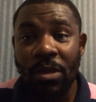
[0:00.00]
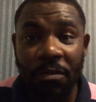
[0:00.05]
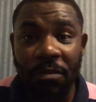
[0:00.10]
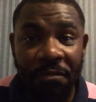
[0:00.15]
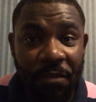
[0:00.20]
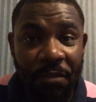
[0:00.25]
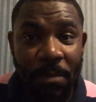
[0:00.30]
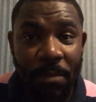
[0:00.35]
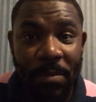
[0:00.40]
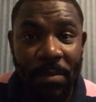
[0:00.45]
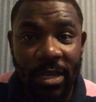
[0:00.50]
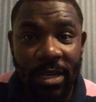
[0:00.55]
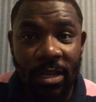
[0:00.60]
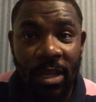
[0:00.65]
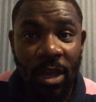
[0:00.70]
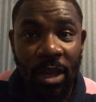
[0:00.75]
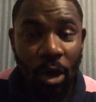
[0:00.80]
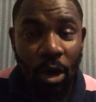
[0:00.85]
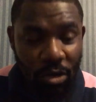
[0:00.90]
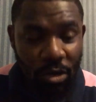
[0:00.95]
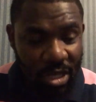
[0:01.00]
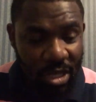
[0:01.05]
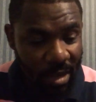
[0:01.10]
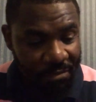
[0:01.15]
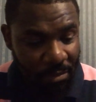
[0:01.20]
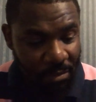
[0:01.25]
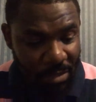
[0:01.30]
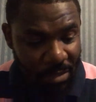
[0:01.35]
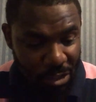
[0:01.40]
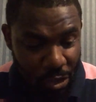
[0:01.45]
you're forming, oh
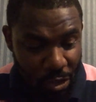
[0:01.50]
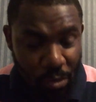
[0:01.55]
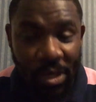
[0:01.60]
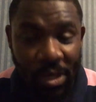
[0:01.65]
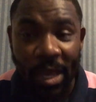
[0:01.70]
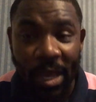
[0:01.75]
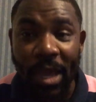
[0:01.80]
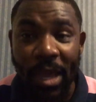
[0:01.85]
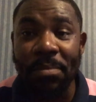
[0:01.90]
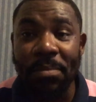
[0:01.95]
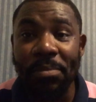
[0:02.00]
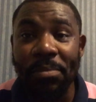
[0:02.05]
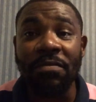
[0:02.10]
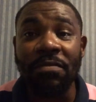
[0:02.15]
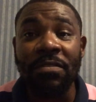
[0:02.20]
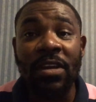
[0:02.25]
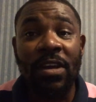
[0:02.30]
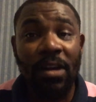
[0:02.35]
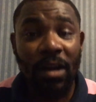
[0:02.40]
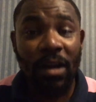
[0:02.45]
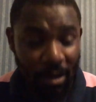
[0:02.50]
yeah, I'm from the UK, bruv.